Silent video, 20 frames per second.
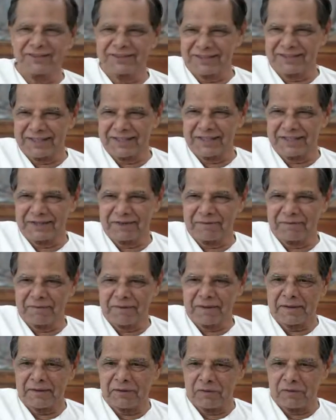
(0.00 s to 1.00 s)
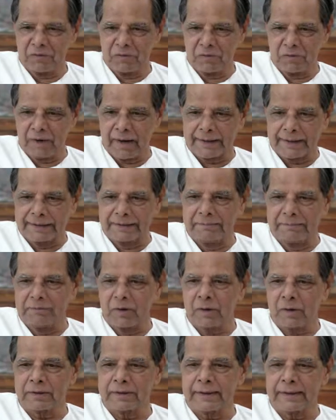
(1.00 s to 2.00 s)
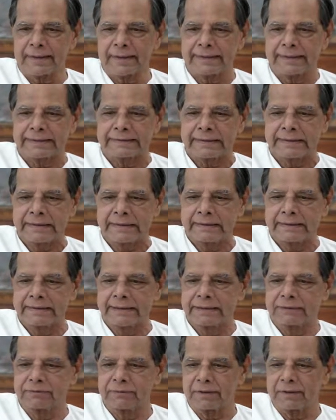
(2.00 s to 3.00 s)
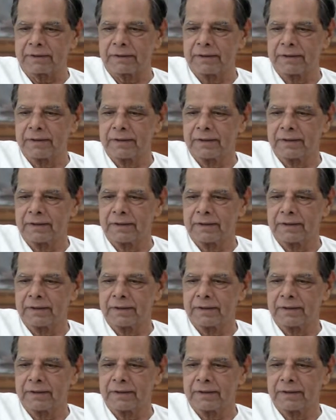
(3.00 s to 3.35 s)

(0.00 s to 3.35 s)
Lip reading: You see, what is important is this one.